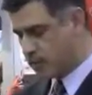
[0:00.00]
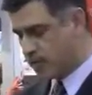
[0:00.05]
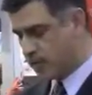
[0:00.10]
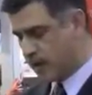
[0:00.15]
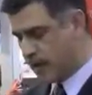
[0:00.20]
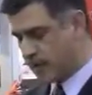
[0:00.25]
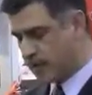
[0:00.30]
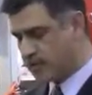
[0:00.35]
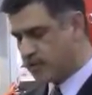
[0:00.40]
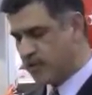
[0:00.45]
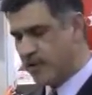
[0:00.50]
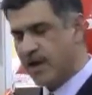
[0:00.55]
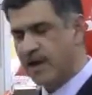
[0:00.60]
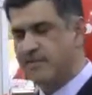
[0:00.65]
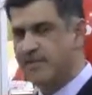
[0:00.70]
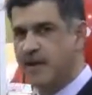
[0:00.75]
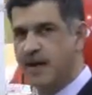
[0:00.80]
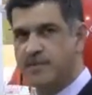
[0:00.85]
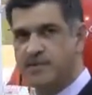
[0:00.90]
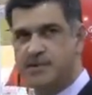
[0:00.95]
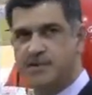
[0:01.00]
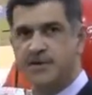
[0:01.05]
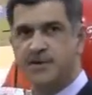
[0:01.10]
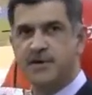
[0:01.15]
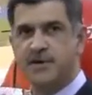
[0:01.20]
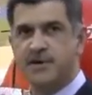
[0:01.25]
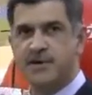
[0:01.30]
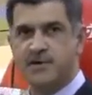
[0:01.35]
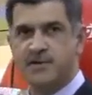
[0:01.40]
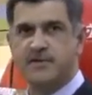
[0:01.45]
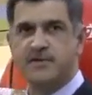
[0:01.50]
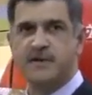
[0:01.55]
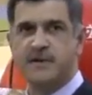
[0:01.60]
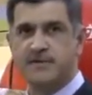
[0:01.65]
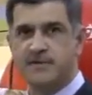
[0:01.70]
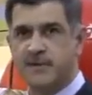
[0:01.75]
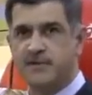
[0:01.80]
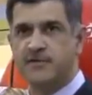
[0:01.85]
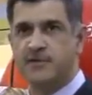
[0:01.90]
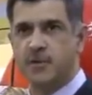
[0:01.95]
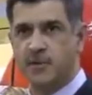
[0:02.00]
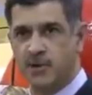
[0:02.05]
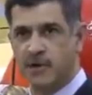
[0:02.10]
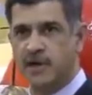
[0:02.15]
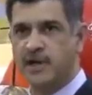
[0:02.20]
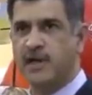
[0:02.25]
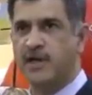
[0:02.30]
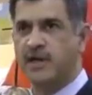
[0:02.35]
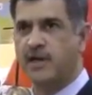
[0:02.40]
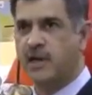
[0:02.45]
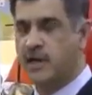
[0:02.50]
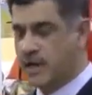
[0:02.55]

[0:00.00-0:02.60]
proud to have the opportunity to serve this community.